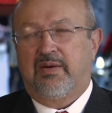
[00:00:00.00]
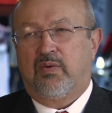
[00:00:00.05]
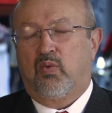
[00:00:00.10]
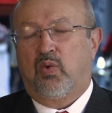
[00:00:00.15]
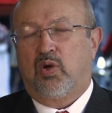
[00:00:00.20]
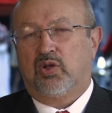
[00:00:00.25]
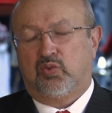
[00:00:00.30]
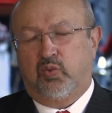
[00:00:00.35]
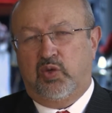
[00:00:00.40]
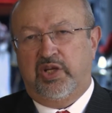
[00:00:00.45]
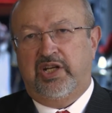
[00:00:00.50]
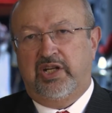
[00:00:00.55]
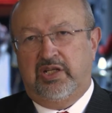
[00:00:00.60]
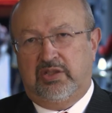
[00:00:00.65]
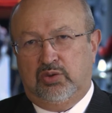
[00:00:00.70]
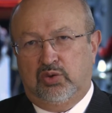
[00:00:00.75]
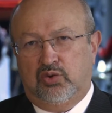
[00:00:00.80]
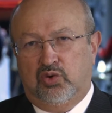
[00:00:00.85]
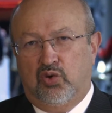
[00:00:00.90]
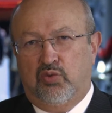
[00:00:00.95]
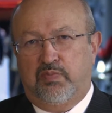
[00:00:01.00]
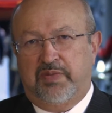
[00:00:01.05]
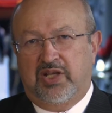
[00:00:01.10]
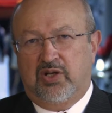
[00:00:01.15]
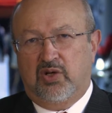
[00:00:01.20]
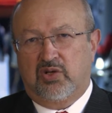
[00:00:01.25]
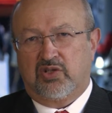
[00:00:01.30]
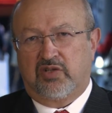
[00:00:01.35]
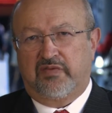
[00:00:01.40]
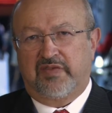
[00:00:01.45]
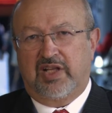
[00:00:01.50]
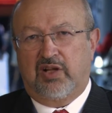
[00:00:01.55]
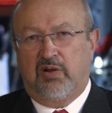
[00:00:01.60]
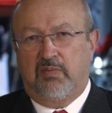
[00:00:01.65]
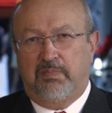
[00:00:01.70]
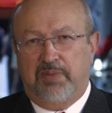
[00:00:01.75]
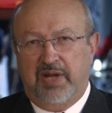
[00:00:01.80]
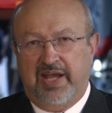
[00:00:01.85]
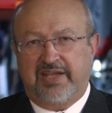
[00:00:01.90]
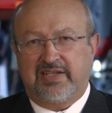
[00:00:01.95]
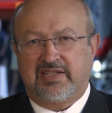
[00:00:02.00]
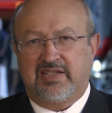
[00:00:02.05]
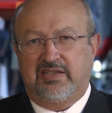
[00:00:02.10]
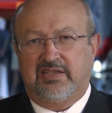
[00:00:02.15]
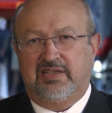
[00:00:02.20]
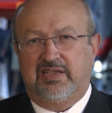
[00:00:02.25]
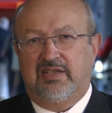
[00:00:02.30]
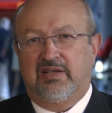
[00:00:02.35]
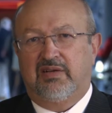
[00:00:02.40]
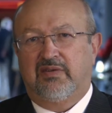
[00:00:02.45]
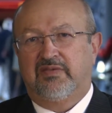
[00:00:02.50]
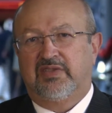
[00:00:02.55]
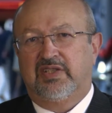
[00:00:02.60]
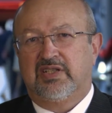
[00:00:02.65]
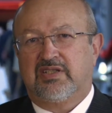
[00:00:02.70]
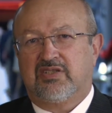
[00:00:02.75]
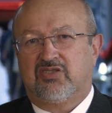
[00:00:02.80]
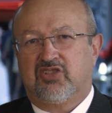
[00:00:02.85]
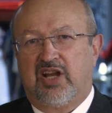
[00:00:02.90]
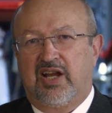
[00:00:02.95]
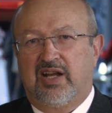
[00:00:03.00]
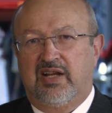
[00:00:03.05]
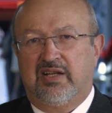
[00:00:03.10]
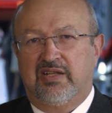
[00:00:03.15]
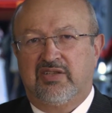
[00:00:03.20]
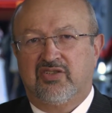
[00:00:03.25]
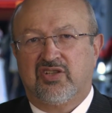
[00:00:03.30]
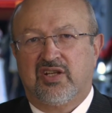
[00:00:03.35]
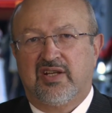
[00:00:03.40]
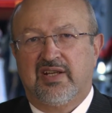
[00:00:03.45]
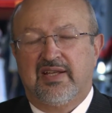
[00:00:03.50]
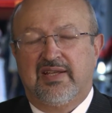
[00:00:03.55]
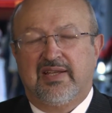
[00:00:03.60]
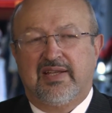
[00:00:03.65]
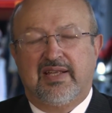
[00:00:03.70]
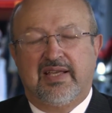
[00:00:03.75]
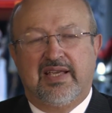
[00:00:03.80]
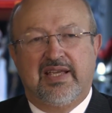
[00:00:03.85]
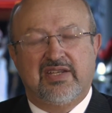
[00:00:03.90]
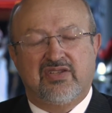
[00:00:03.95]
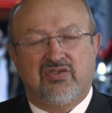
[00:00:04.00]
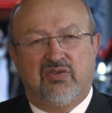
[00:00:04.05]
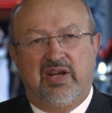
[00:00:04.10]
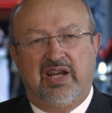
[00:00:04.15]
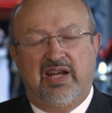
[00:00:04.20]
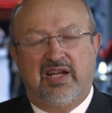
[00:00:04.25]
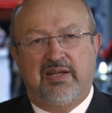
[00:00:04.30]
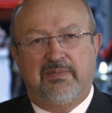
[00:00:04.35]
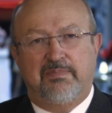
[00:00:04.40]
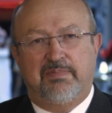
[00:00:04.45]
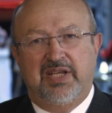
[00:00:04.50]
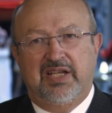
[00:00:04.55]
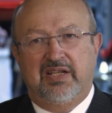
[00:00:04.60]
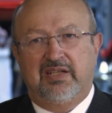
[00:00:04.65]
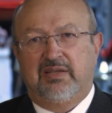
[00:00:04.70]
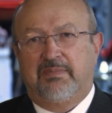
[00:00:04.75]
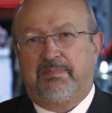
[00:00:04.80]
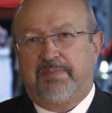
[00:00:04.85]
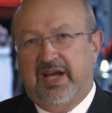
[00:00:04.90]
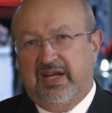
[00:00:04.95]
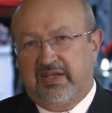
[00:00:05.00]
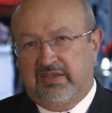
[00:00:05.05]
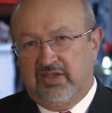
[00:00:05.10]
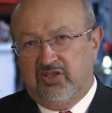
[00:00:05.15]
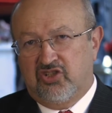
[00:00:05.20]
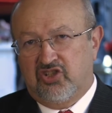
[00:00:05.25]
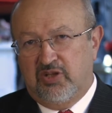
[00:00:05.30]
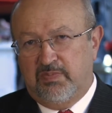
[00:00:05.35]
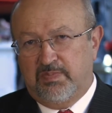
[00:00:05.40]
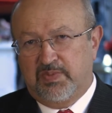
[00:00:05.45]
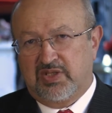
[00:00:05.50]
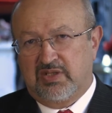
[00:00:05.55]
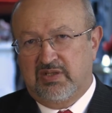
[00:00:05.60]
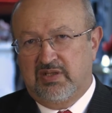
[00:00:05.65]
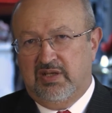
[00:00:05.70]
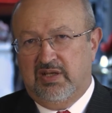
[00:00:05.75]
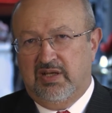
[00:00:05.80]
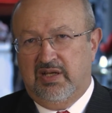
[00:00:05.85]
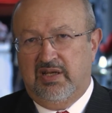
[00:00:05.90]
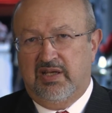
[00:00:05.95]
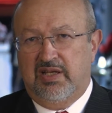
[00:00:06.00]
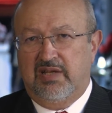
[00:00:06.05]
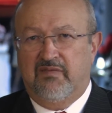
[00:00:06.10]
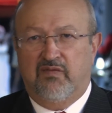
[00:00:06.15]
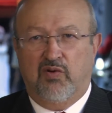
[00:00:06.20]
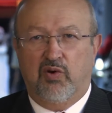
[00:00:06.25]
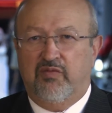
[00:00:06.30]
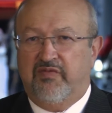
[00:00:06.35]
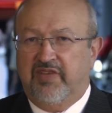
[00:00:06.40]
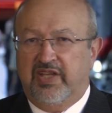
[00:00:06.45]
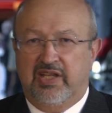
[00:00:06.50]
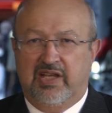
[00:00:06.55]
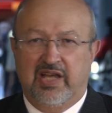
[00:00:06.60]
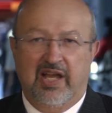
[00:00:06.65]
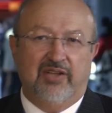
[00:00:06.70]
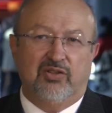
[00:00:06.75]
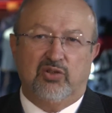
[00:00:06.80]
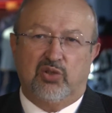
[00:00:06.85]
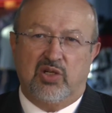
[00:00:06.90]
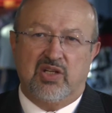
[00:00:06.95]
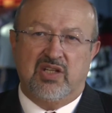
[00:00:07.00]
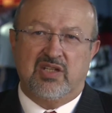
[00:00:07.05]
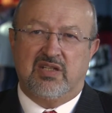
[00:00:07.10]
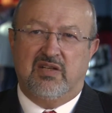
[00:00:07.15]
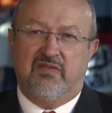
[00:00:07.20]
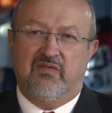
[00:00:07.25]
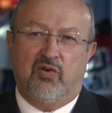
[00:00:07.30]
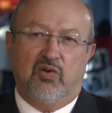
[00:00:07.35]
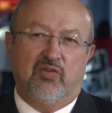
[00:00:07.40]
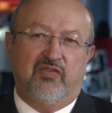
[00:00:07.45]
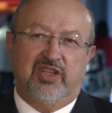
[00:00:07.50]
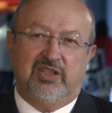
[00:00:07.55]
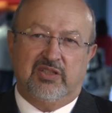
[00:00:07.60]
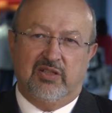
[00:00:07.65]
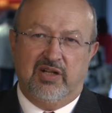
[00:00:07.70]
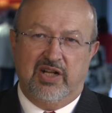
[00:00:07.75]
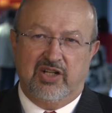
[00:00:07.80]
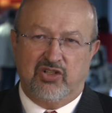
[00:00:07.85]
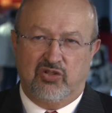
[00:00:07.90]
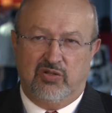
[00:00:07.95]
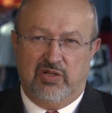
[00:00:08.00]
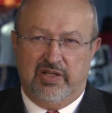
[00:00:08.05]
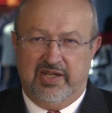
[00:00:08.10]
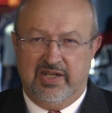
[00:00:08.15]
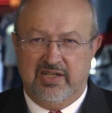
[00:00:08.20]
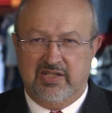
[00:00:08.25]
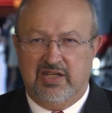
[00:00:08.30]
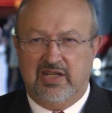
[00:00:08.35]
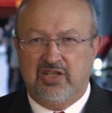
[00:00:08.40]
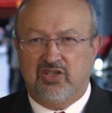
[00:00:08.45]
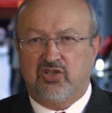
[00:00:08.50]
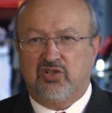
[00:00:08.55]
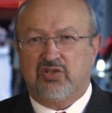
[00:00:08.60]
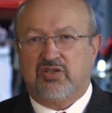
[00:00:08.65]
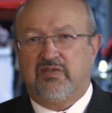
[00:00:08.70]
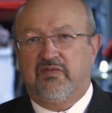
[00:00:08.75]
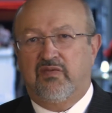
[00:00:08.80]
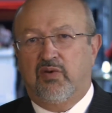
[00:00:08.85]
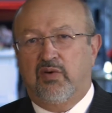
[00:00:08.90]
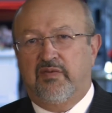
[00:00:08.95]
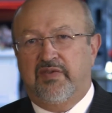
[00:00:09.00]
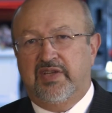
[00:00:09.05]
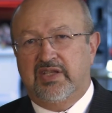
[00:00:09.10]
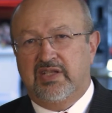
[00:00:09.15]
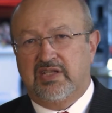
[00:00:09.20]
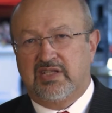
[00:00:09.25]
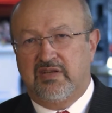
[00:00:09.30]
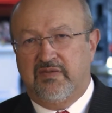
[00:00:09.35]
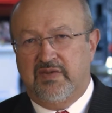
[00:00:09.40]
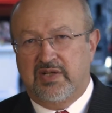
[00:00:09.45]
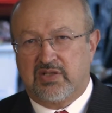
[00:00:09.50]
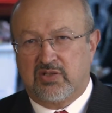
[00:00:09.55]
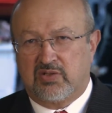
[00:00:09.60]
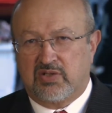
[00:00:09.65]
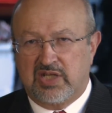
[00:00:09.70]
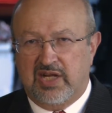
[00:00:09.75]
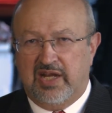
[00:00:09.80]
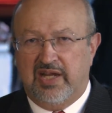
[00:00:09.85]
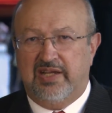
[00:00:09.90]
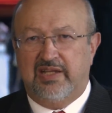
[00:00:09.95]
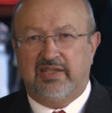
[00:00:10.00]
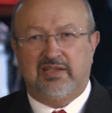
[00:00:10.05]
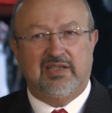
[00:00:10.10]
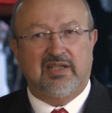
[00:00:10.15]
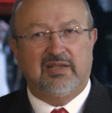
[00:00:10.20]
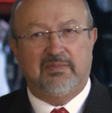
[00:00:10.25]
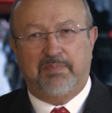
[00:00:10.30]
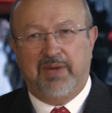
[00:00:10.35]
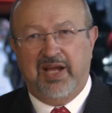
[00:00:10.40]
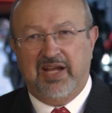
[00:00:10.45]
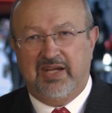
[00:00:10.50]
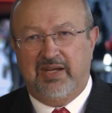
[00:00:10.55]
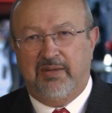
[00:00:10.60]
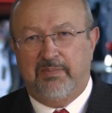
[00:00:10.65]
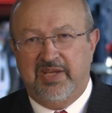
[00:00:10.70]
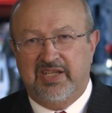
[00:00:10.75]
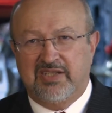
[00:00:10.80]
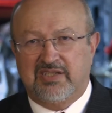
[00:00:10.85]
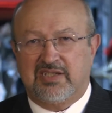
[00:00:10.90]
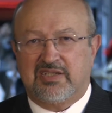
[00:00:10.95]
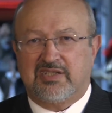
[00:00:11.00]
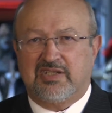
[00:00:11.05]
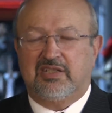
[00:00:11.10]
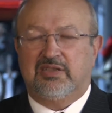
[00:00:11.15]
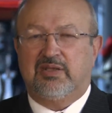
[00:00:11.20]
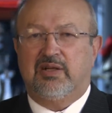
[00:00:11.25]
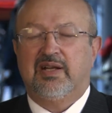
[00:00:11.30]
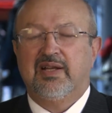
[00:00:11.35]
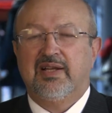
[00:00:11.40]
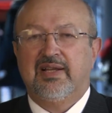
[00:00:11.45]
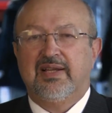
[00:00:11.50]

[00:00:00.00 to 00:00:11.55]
What we need to do, because of the complexity of this challenge, is really build the partnerships involving countries, involving international organizations, involving the civil society and parliaments, etc.